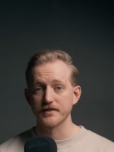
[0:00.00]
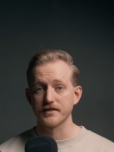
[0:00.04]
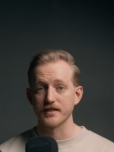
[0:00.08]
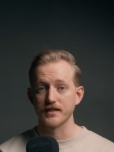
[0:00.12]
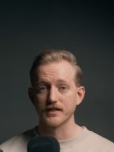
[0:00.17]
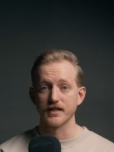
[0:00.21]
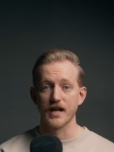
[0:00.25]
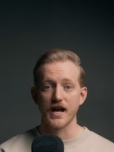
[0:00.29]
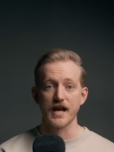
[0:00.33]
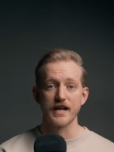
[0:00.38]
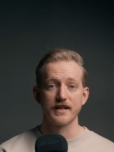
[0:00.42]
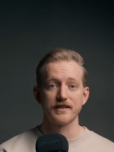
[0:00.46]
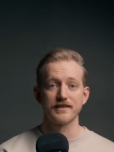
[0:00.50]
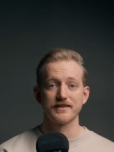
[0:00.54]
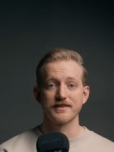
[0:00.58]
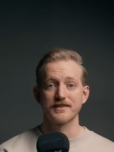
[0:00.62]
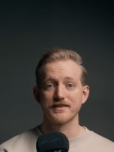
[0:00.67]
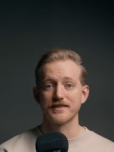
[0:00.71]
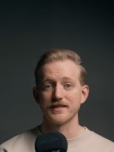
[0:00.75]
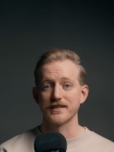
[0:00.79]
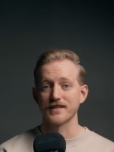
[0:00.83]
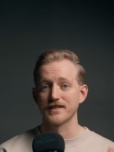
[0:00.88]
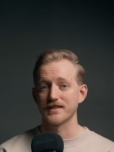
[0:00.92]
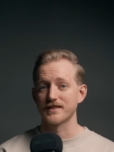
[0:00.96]
to like
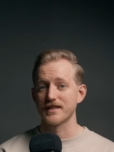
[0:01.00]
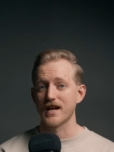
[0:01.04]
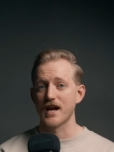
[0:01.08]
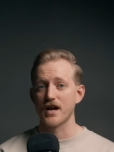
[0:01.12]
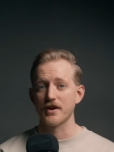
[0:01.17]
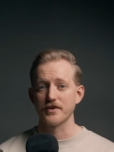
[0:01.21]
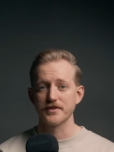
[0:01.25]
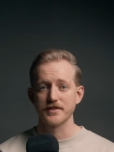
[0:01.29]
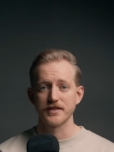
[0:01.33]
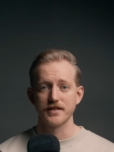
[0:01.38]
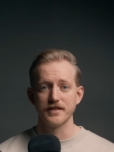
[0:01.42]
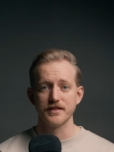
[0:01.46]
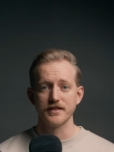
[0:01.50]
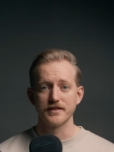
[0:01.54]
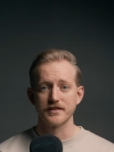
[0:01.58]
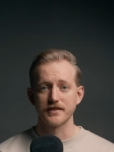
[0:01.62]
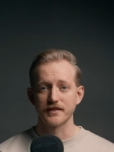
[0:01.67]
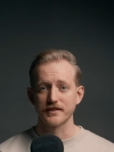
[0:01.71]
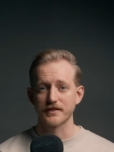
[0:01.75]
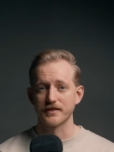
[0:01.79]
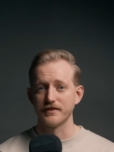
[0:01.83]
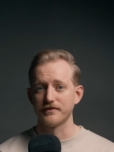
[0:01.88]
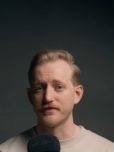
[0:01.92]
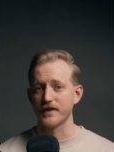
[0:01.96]
6,000,
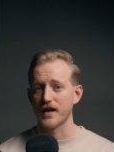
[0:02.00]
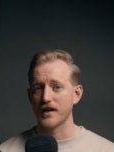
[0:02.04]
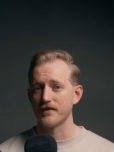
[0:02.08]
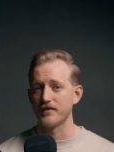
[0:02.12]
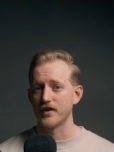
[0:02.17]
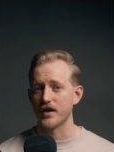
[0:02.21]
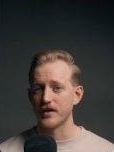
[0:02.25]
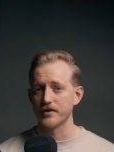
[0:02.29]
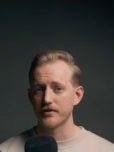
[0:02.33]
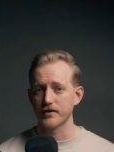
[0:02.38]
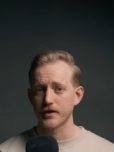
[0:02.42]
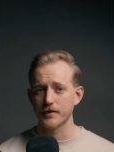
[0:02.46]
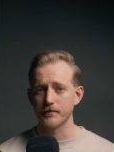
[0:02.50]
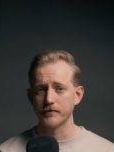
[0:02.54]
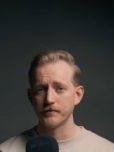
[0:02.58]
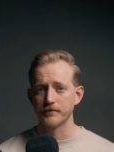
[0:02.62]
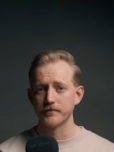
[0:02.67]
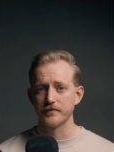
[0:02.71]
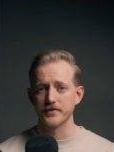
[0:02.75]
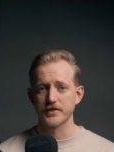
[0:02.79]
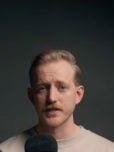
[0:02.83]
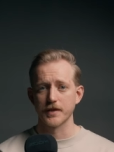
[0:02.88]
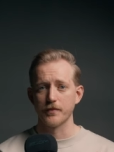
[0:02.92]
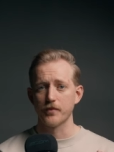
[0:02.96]
6,500,
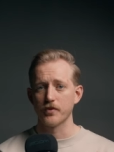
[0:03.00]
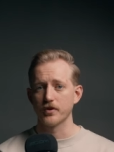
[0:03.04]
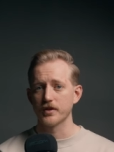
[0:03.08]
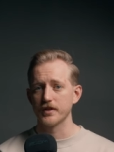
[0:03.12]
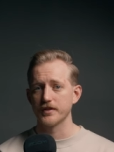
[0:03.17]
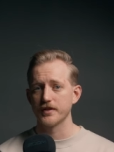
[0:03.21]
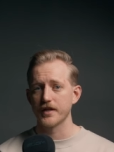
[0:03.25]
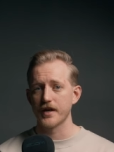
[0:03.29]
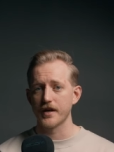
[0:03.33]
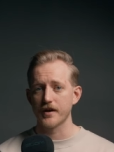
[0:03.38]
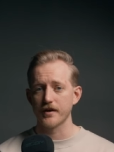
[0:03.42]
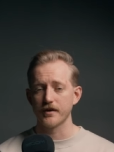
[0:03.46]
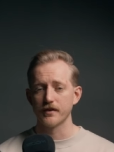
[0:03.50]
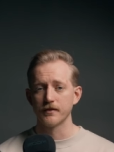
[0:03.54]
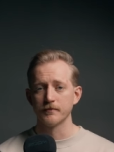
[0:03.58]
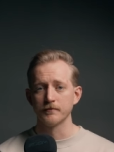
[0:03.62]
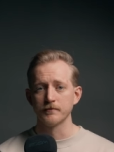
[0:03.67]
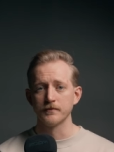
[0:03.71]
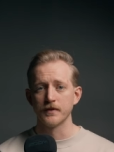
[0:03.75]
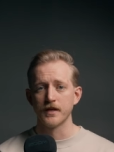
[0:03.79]
somewhere in there.